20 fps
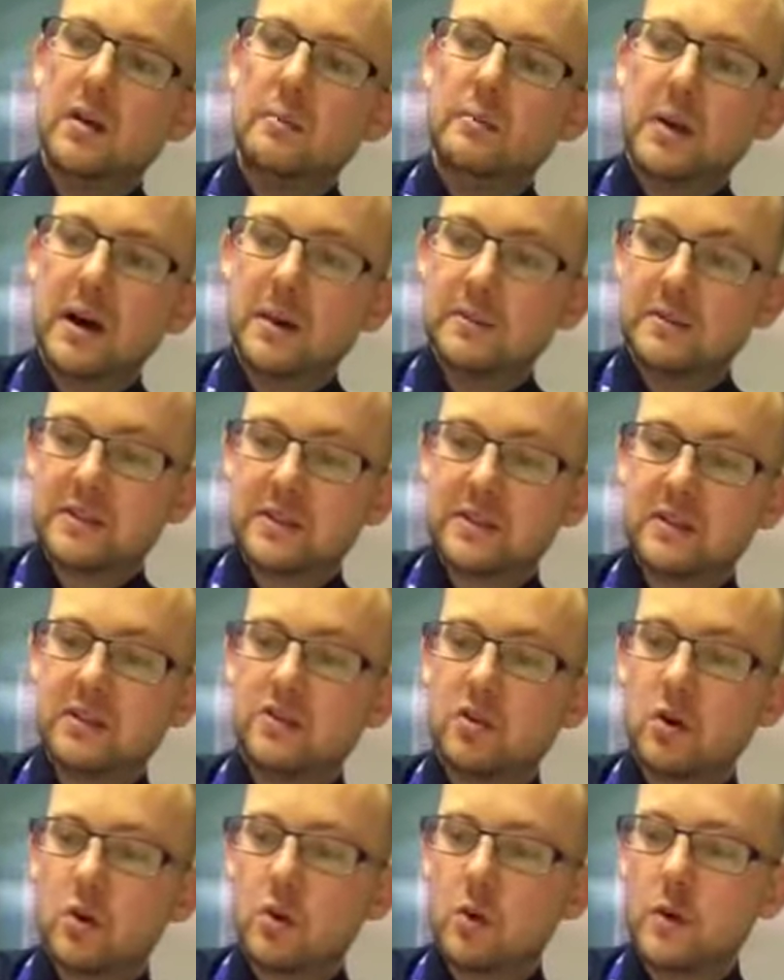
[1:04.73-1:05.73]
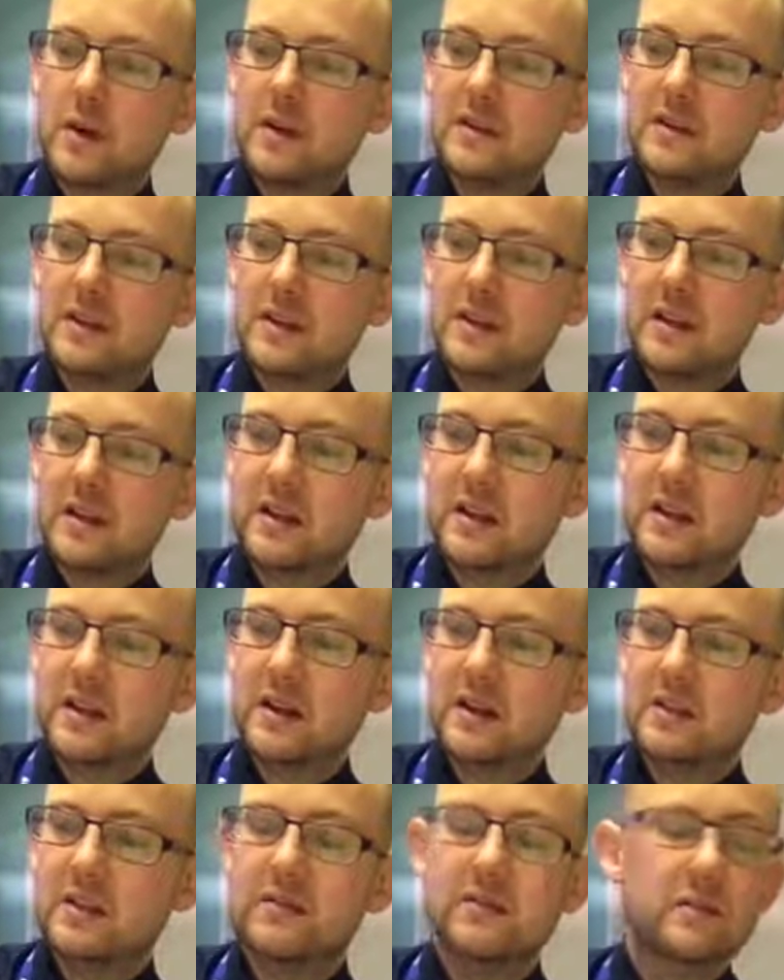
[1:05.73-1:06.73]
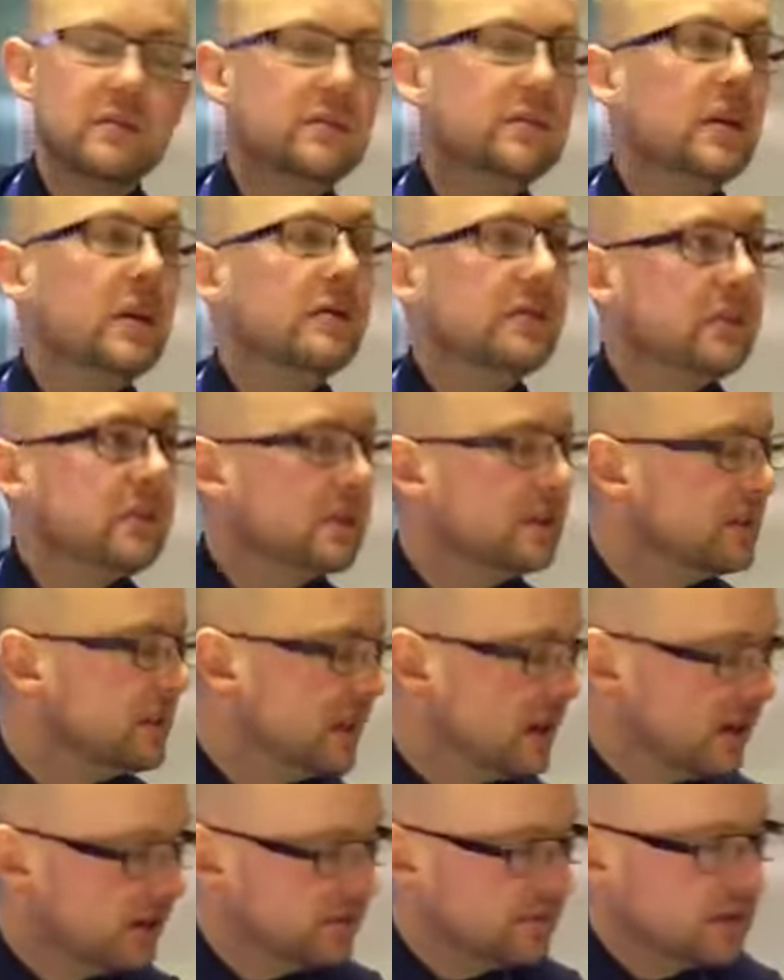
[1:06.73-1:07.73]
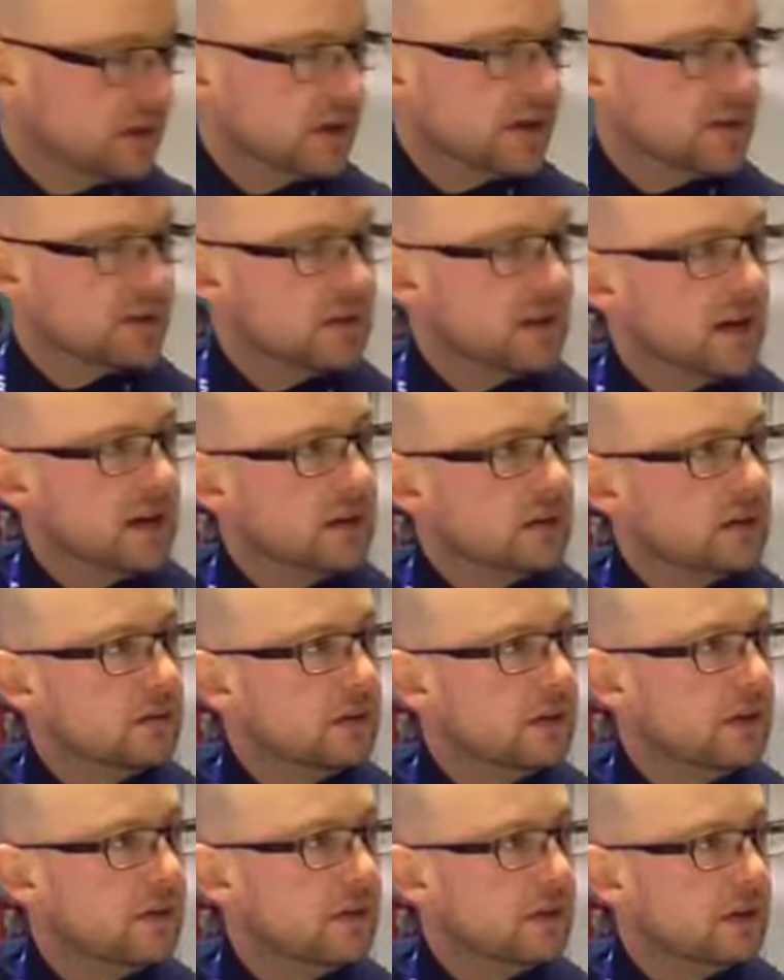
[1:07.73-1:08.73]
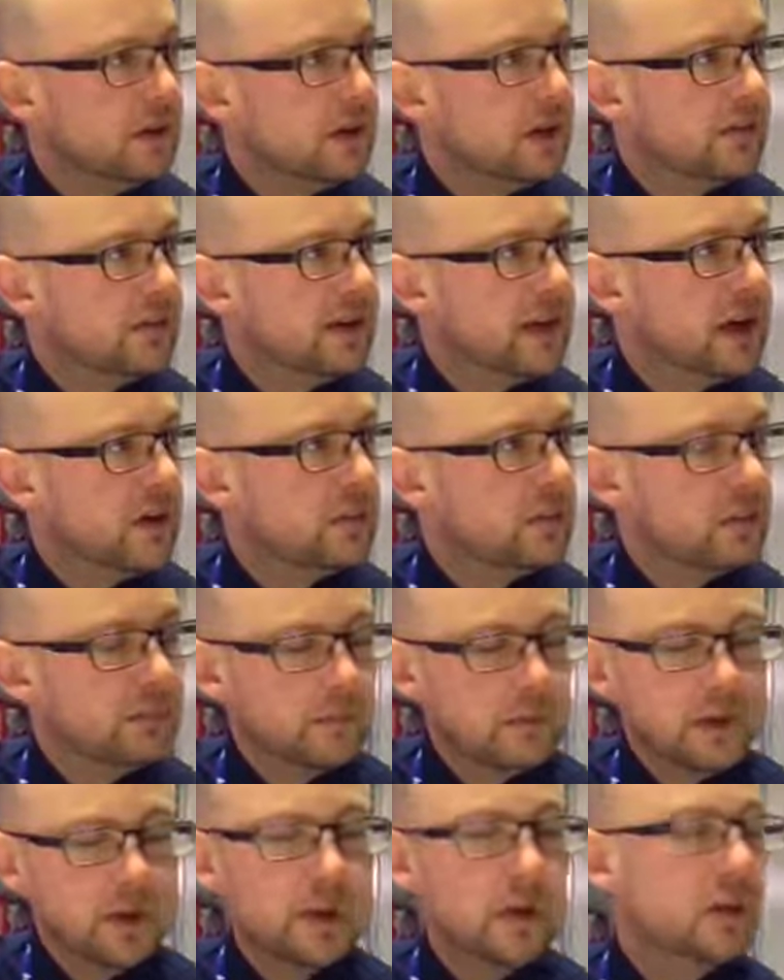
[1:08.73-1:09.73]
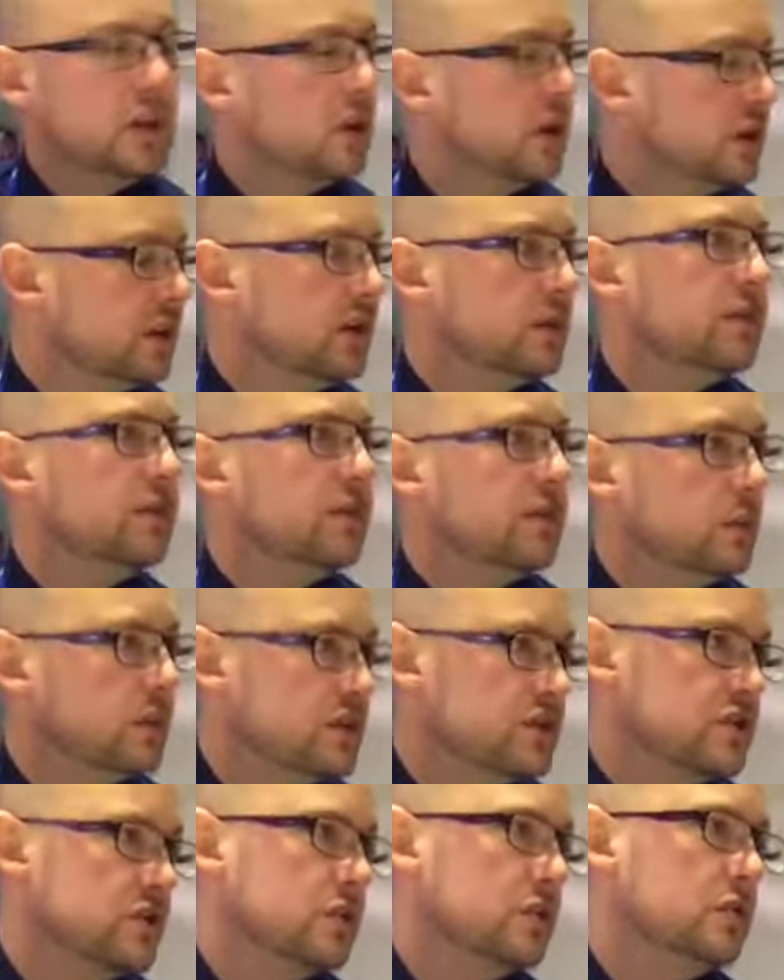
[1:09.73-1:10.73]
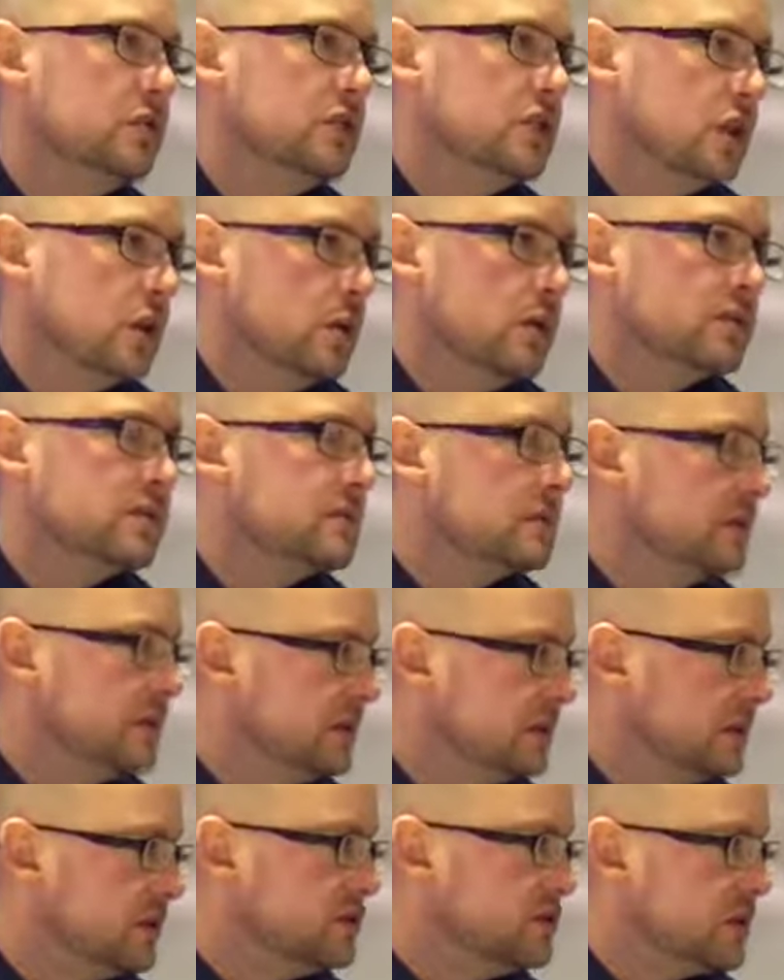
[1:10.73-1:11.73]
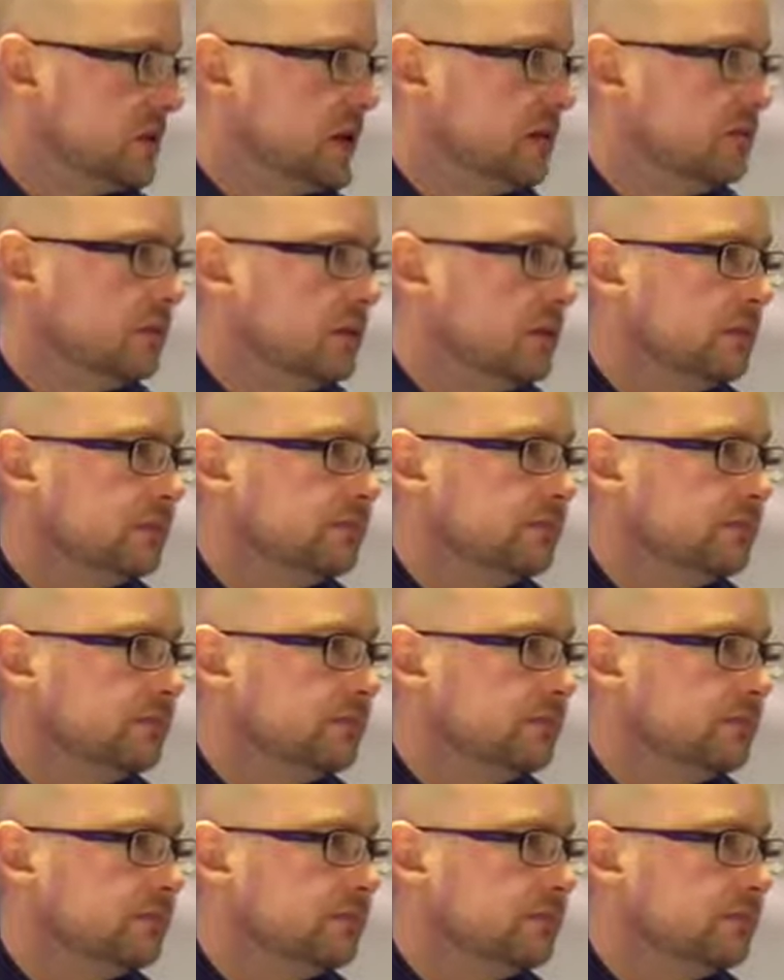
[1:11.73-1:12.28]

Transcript: Bob Dylan's always in a different font than the font of the title of the album. Look at, see what you notice within the genre.